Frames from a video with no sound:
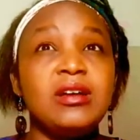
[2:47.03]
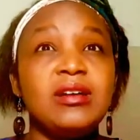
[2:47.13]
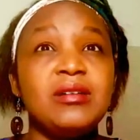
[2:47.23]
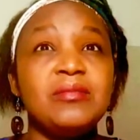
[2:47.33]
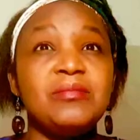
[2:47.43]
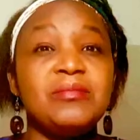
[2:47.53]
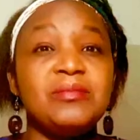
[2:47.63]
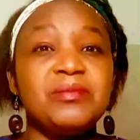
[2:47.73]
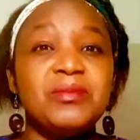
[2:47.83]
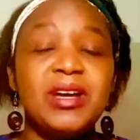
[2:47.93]

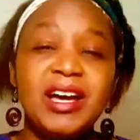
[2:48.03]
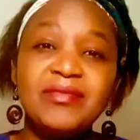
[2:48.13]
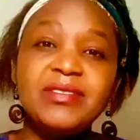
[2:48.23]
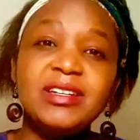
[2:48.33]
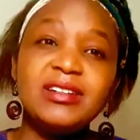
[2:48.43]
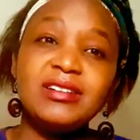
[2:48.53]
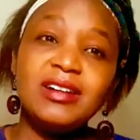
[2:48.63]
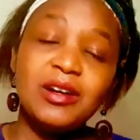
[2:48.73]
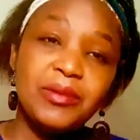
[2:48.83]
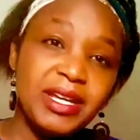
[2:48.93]
um, having
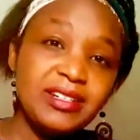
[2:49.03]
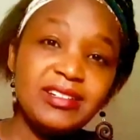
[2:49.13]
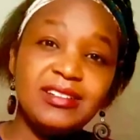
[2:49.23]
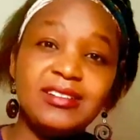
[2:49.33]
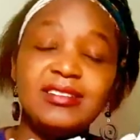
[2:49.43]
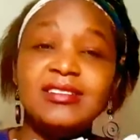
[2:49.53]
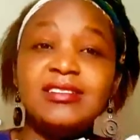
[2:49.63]
a wedding